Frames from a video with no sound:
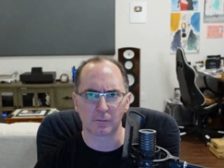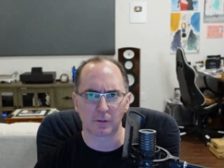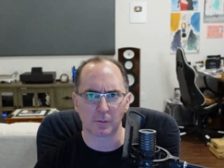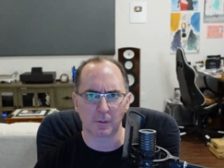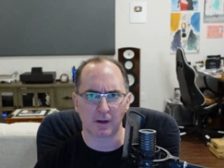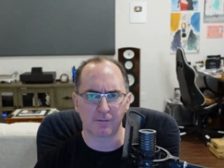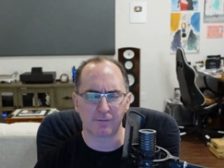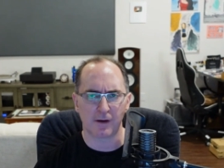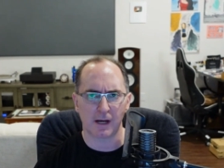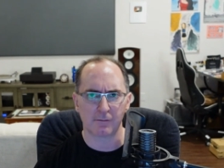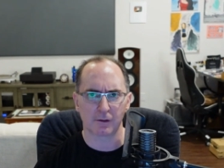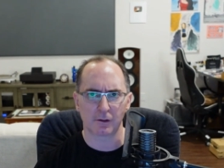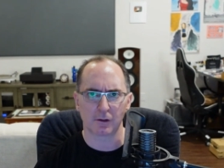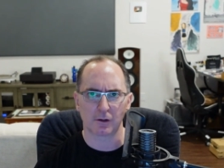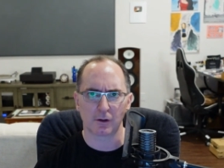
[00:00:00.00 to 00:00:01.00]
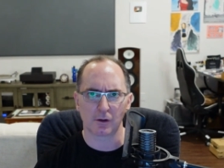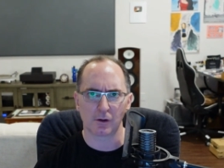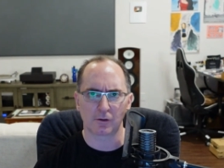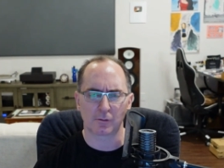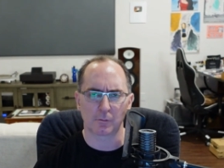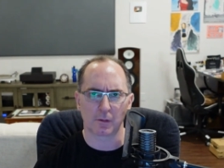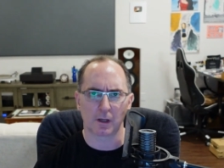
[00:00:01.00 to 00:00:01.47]
to about five hundred
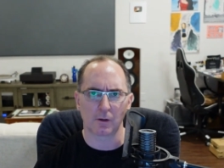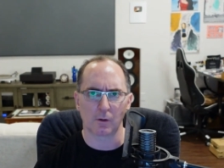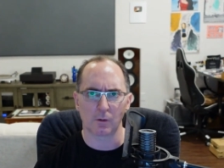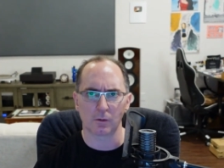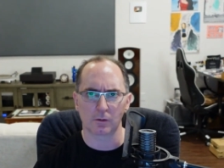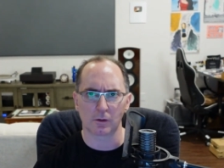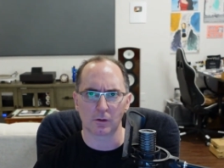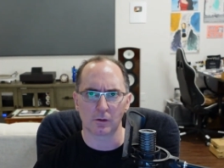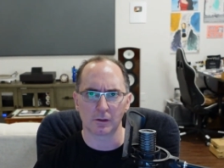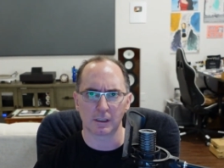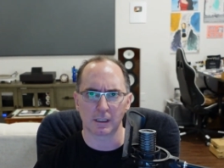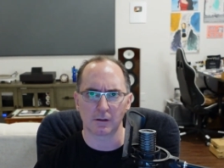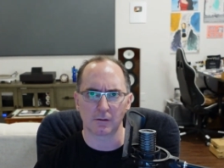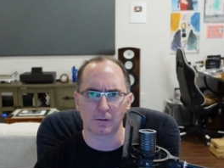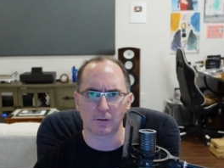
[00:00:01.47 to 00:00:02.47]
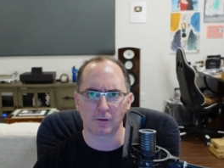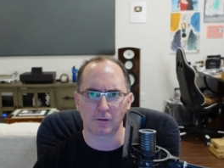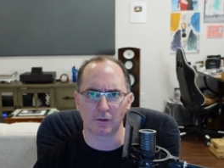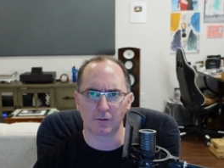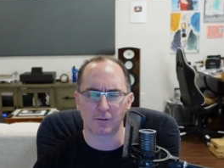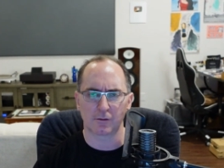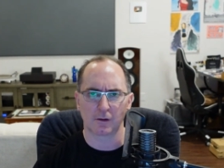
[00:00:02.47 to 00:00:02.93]
hertz. My whole goal here is to
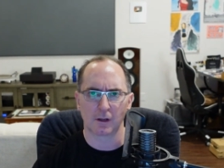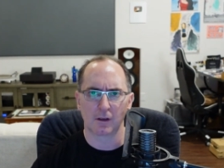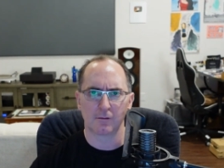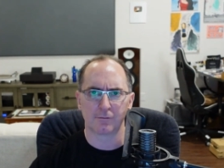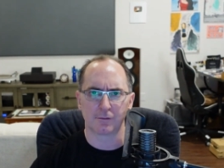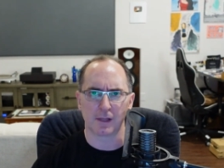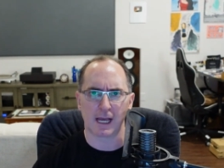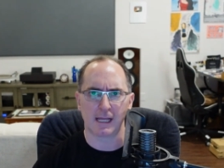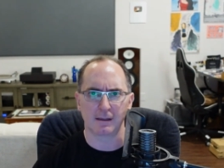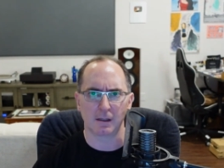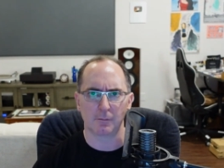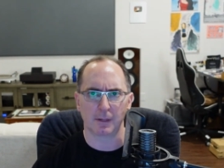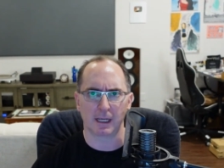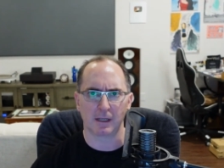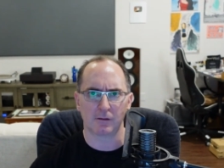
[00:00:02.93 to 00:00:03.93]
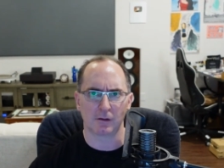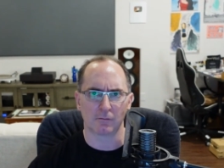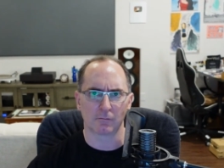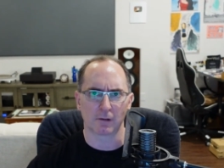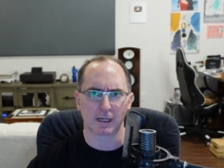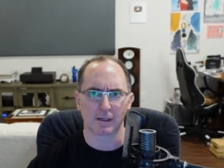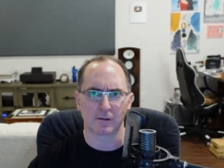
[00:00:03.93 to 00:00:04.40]
just flatten the bass and
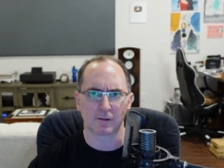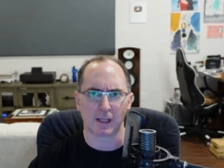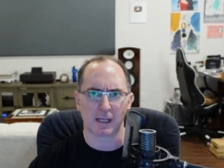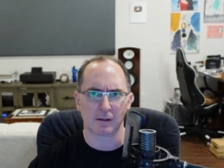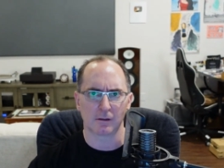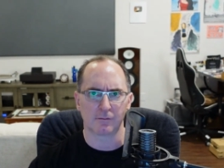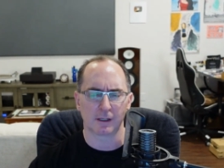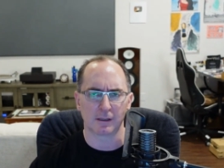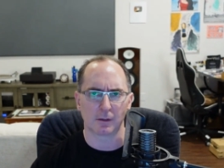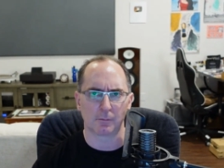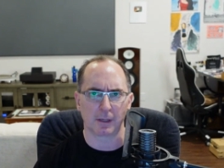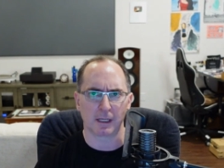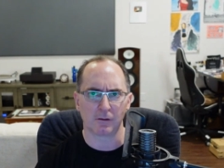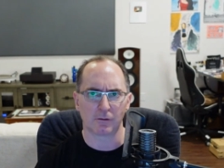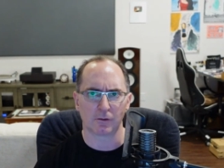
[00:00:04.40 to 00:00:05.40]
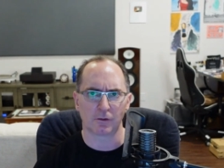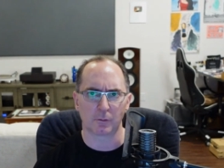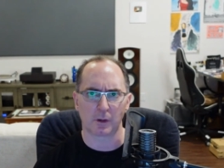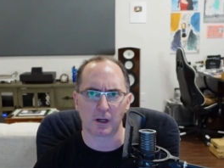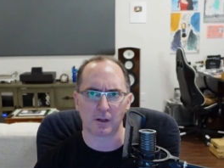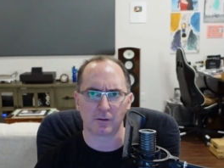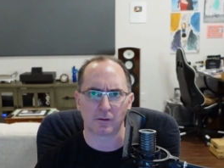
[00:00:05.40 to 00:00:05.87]
raise, elevate the bass
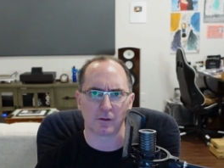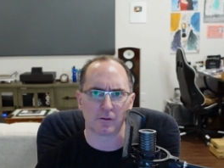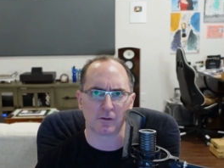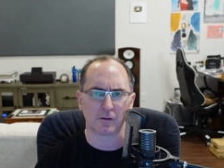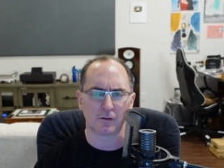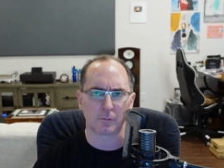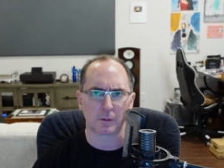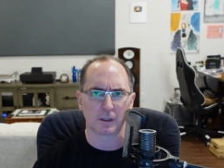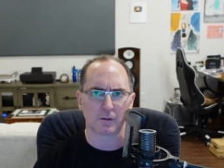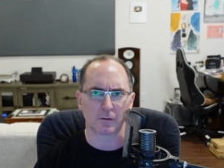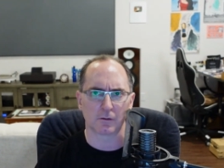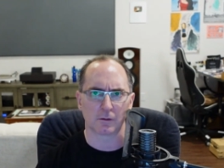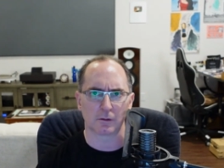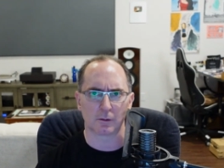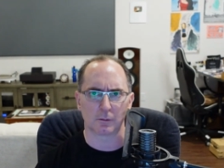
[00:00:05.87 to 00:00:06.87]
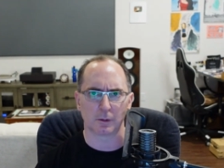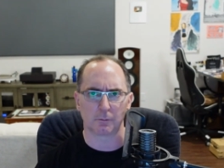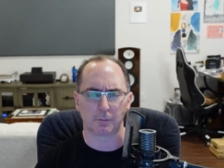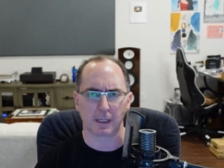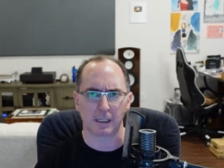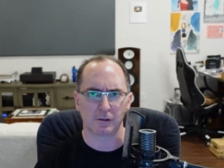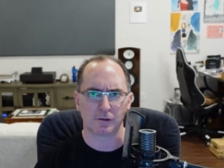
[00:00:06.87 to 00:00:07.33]
response, since these speakers are a little bit
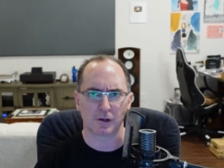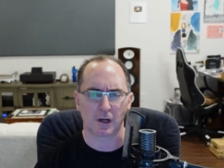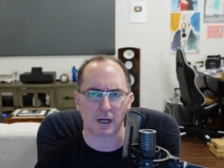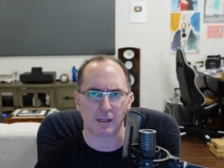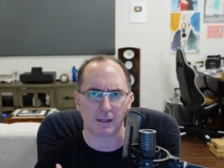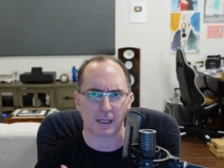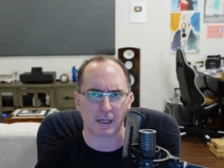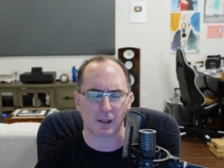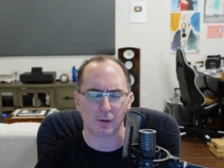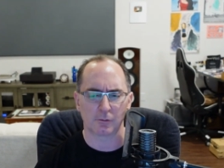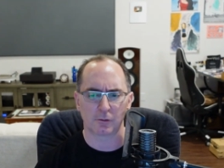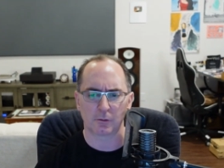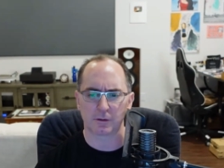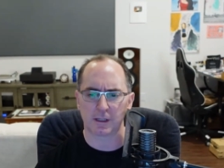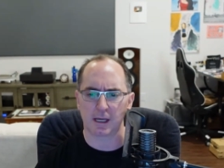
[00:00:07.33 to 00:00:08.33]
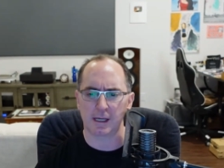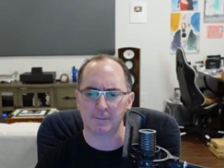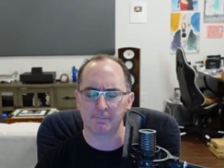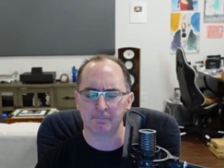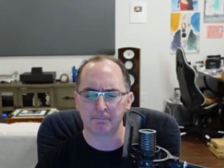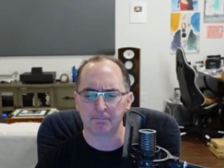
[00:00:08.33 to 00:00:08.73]
bass shy, and that helps with that.